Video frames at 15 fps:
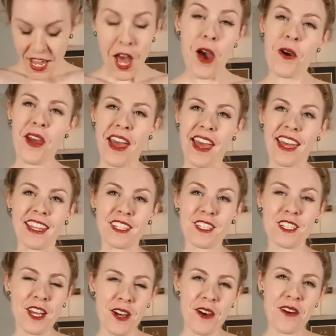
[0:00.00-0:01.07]
Okay,
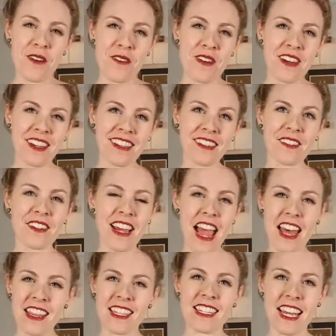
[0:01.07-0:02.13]
so we're
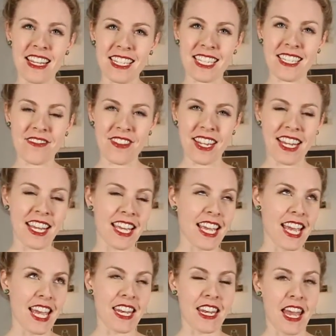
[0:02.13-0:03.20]
at the test fitting
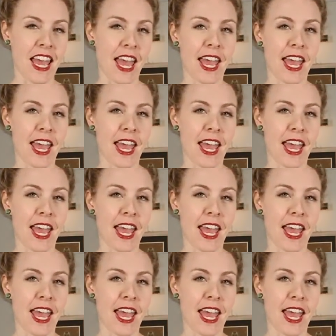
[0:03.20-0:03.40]
again.